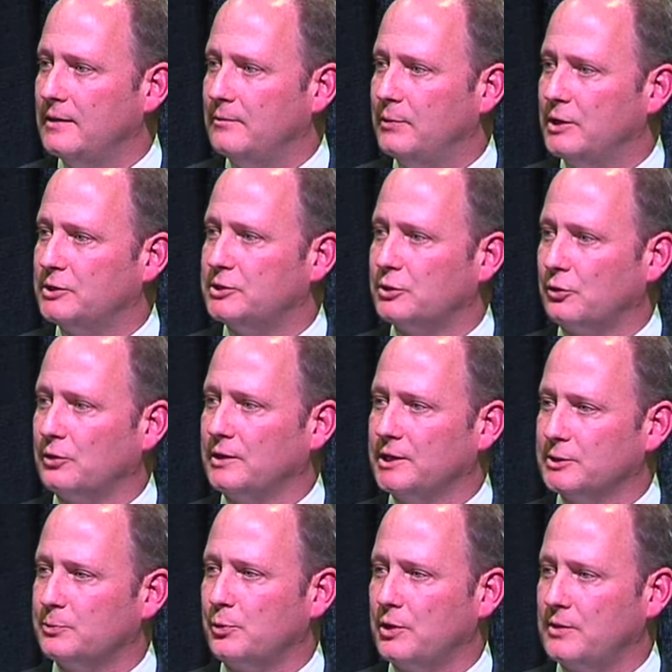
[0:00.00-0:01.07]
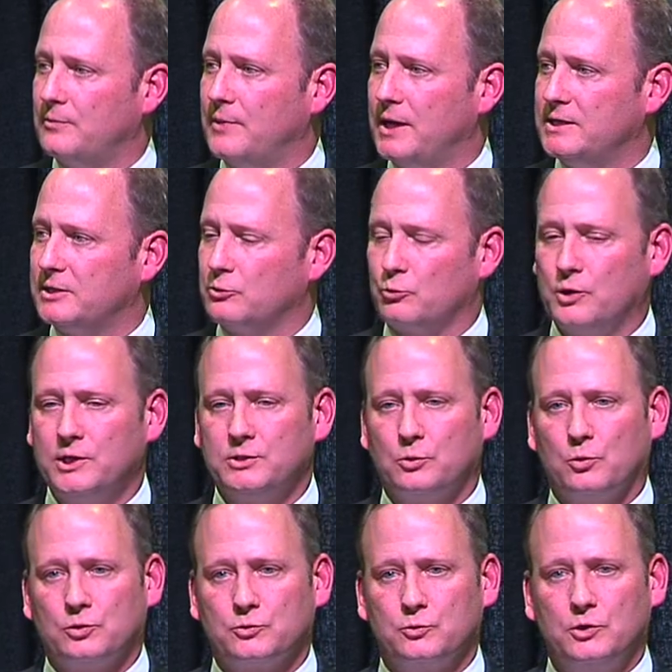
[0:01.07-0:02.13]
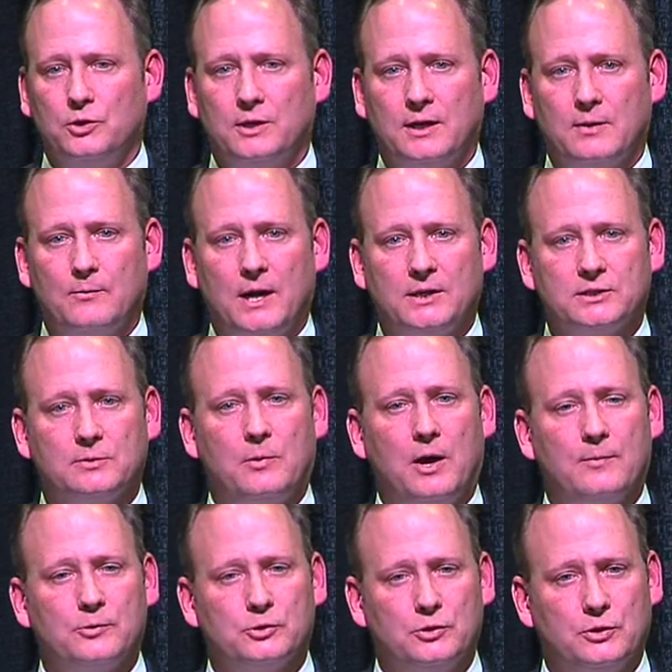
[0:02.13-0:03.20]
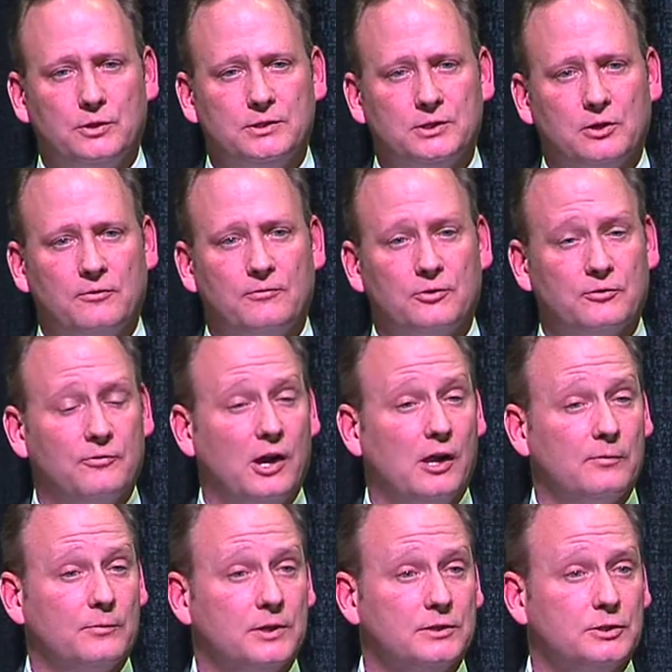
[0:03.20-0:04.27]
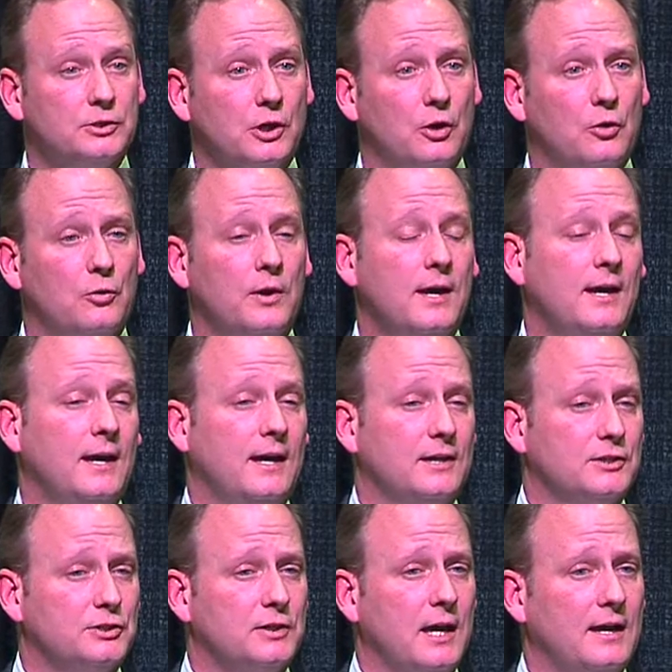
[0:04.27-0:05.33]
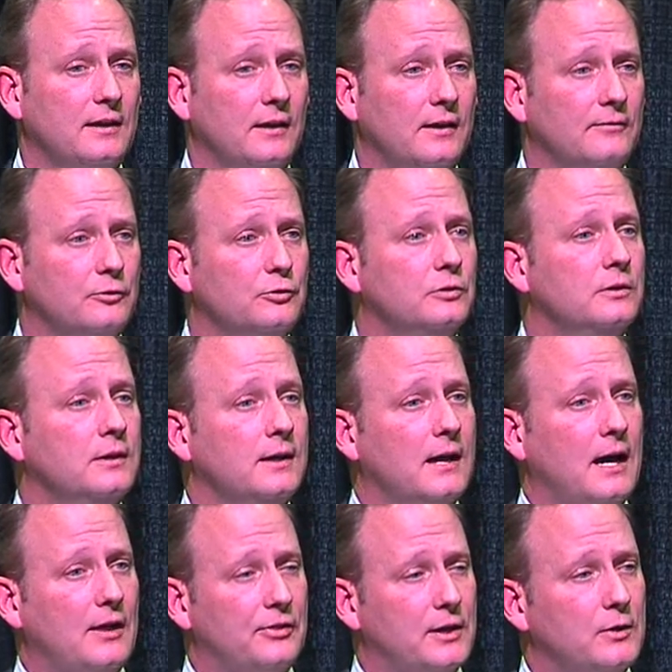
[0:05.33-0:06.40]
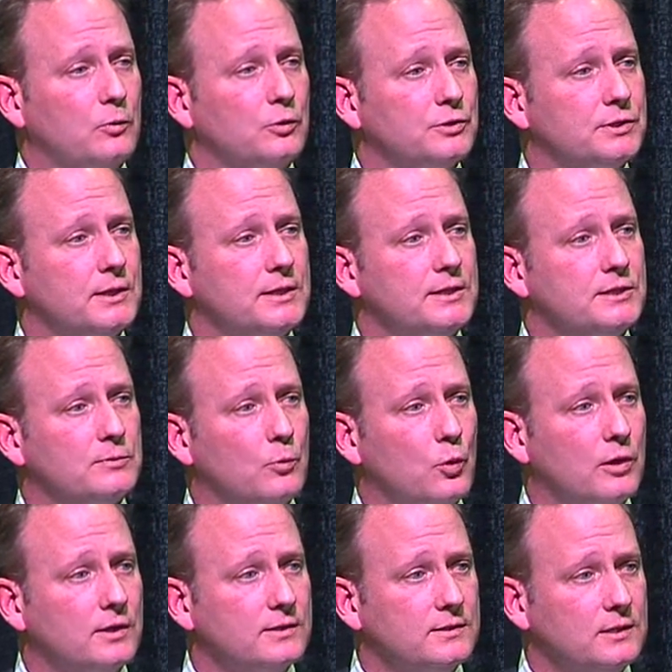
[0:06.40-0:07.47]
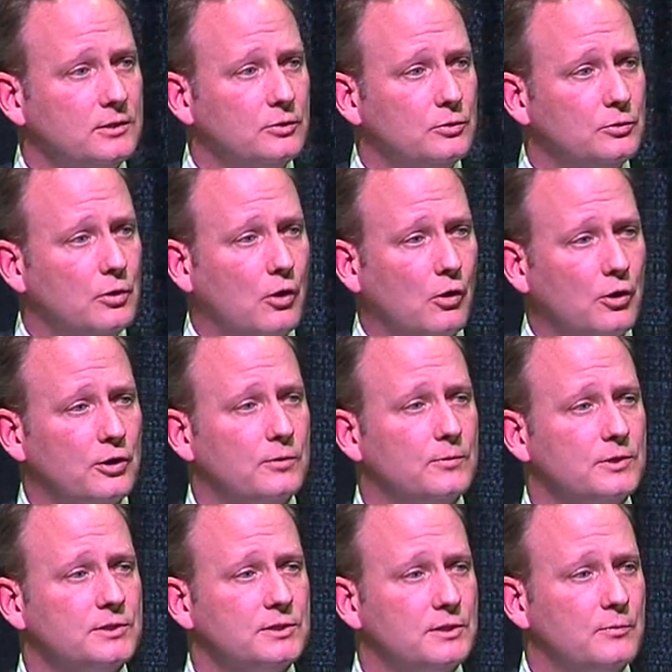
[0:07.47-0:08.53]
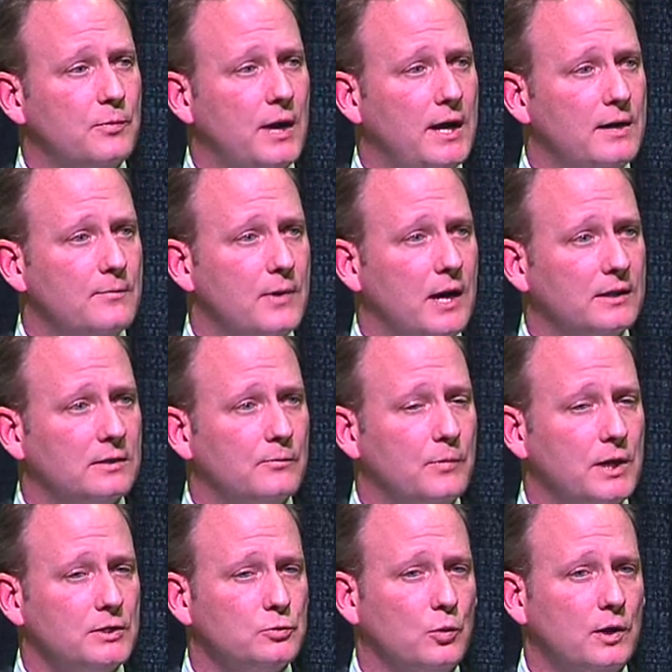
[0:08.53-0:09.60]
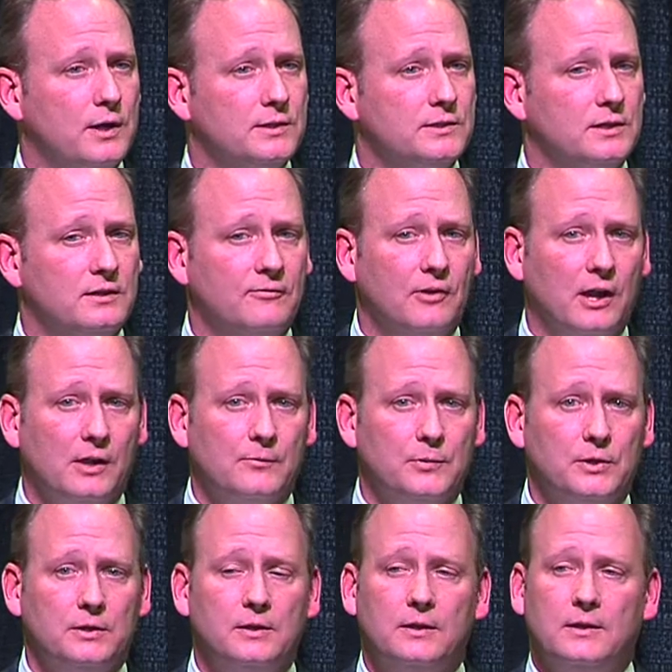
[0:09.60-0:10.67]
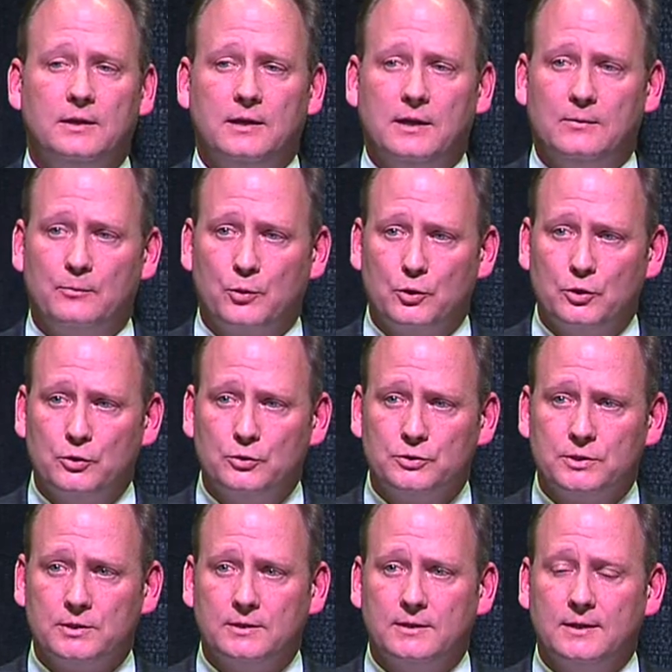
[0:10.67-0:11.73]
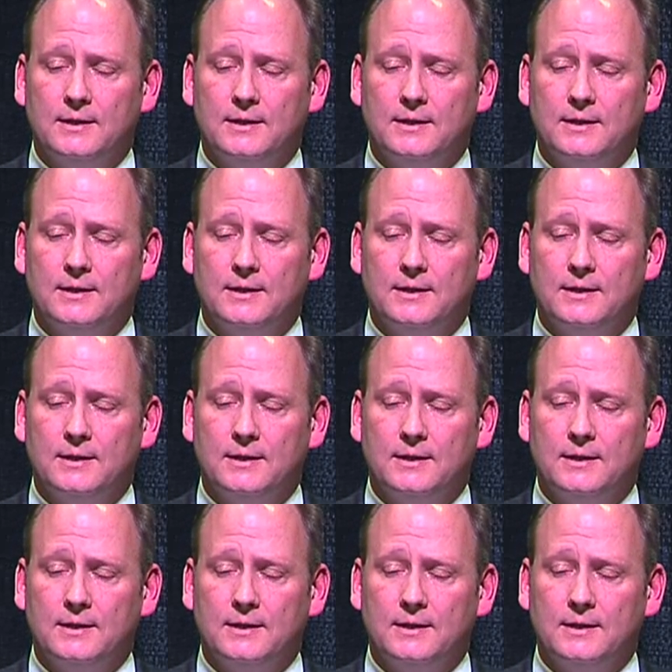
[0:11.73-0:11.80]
but it certainly is a pretty amazing resource when you think about some opportunities there for development. So at a state level, I think we'll see some more continued arguments and debate about the best ways to develop it and produce it